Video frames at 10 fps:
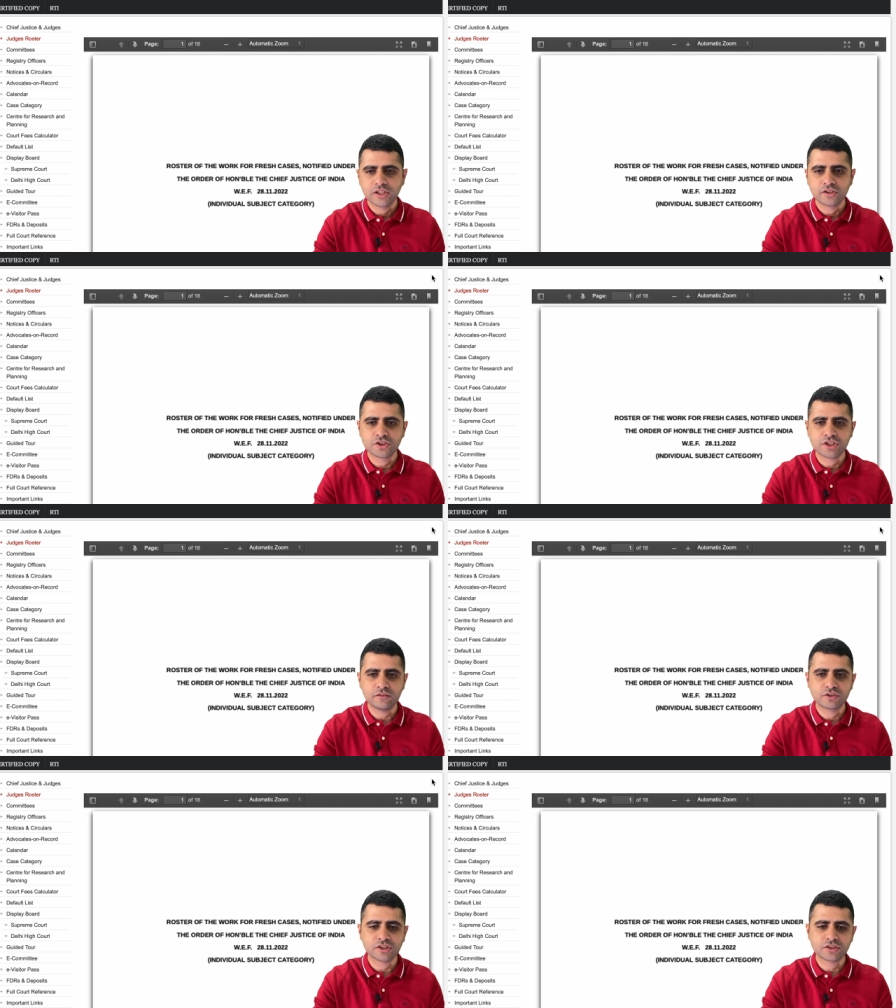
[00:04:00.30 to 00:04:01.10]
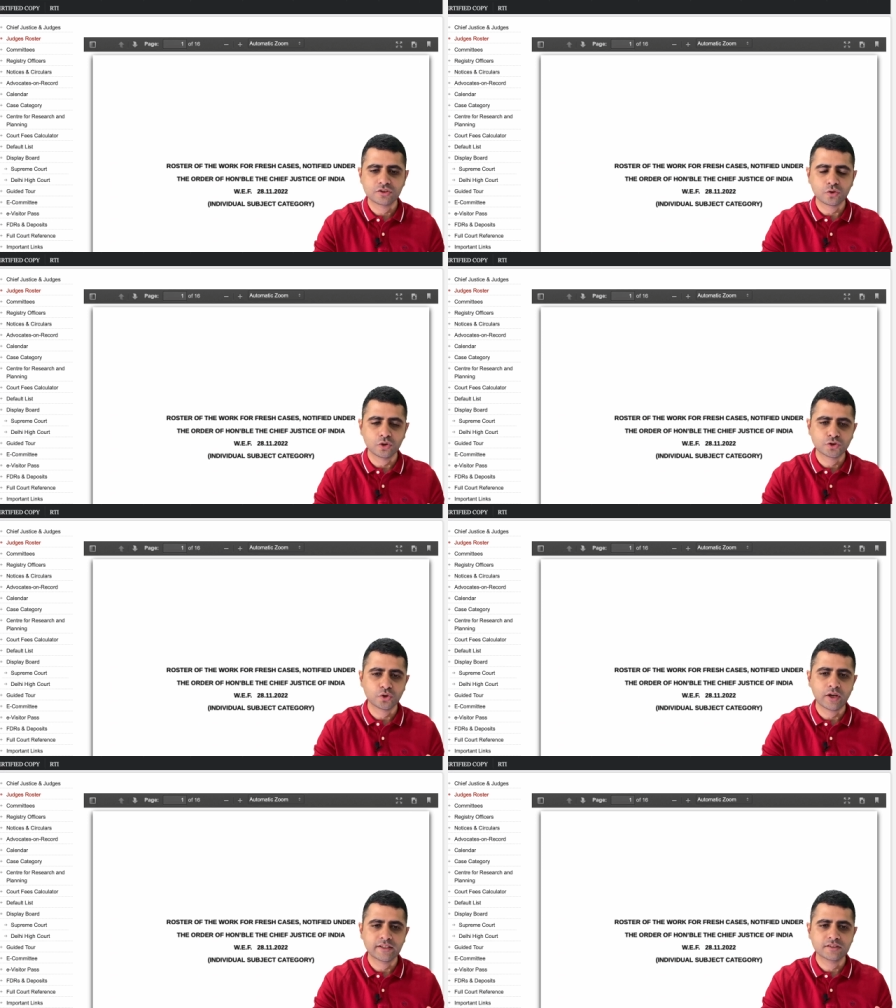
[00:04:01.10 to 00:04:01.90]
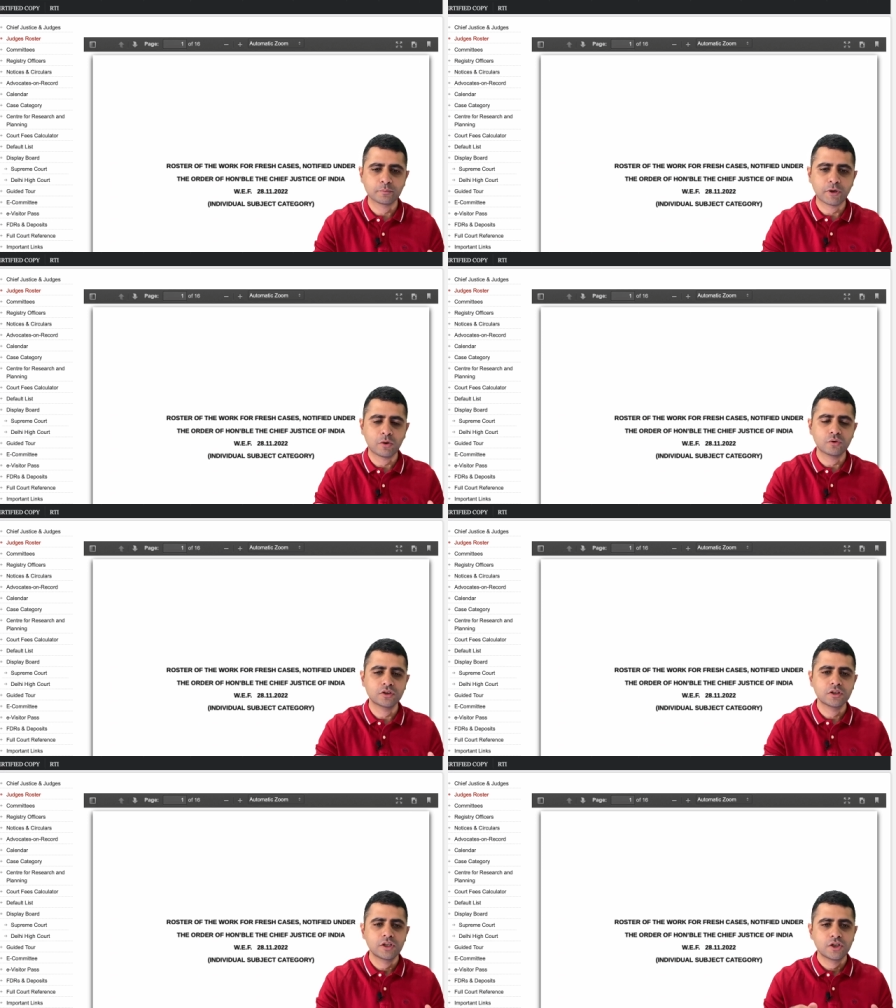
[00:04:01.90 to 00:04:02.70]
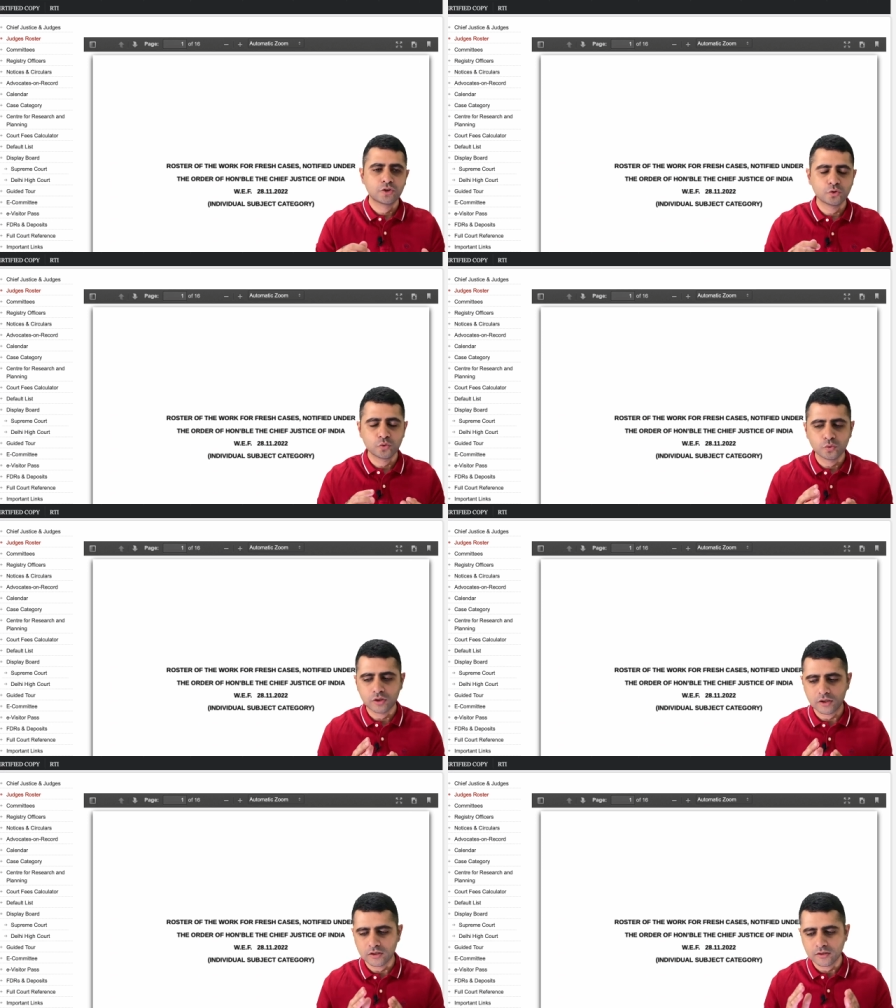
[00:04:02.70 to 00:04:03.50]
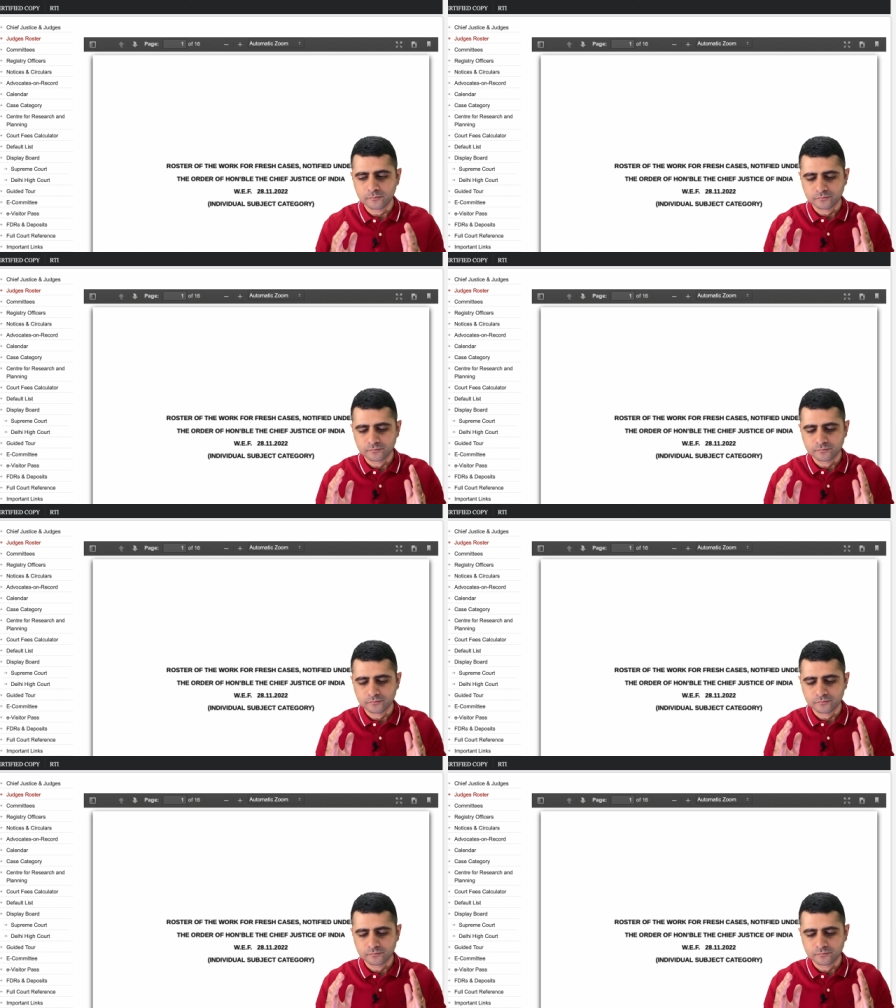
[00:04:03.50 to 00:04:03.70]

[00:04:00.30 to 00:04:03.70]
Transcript: the Chief Justice also has the power to